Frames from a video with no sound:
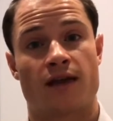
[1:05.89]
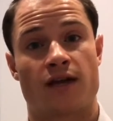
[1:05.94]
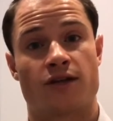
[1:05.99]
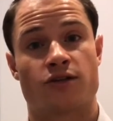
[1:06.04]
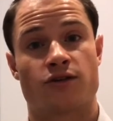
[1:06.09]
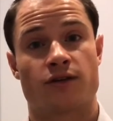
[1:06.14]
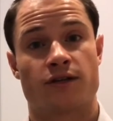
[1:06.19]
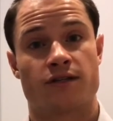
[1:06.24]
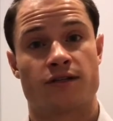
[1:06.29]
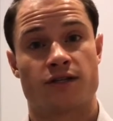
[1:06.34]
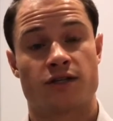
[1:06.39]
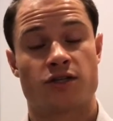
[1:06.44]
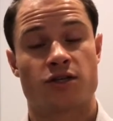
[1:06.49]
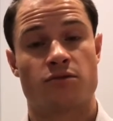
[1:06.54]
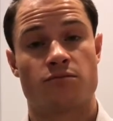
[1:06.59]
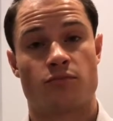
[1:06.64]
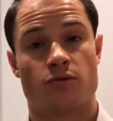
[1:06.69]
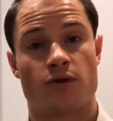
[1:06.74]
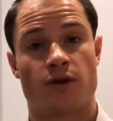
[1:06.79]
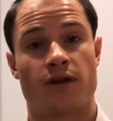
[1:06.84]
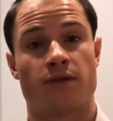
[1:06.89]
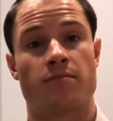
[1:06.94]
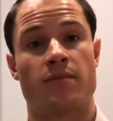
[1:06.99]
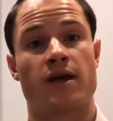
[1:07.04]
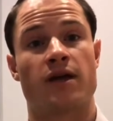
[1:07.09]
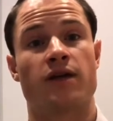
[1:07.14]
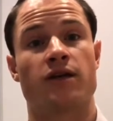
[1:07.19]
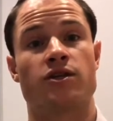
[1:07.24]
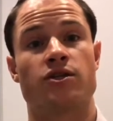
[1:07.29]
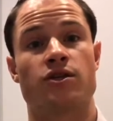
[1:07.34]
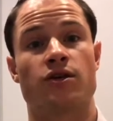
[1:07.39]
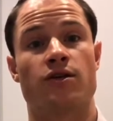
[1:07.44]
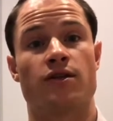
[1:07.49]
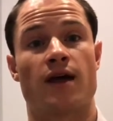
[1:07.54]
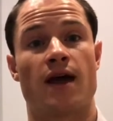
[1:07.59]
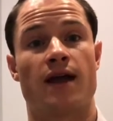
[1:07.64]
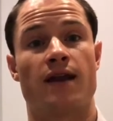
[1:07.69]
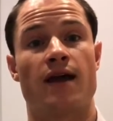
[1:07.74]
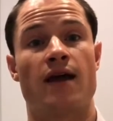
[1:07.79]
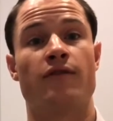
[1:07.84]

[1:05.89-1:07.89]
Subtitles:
that transition point and making sure that